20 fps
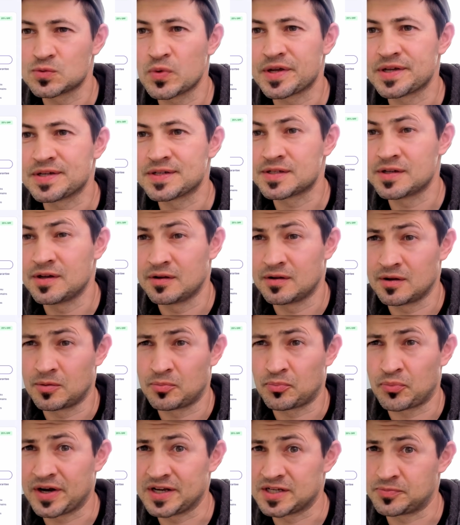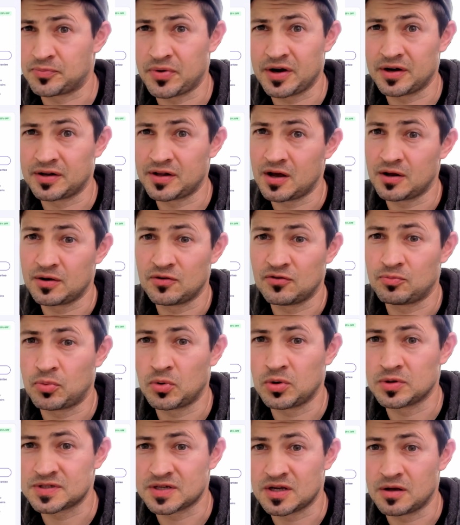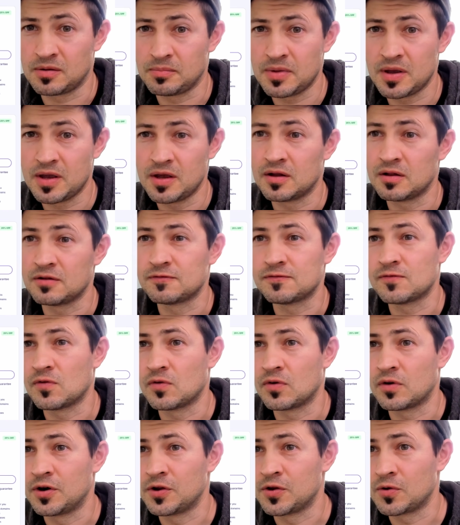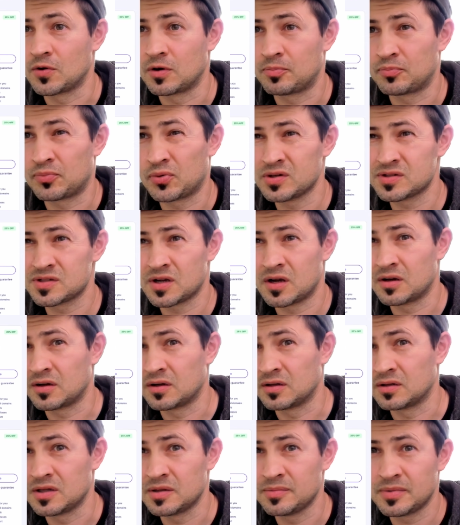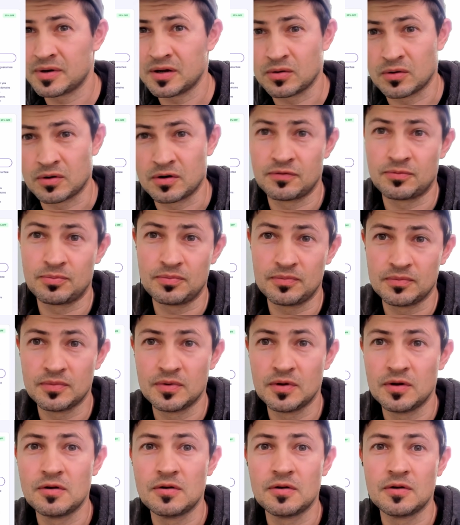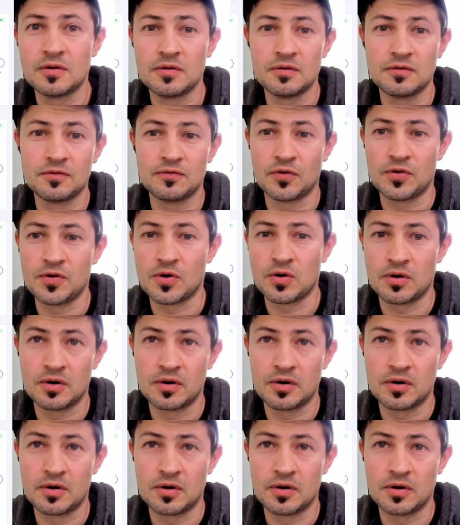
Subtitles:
we can see in our price breakdown of Proton Mail, for your Proton Unlimited or for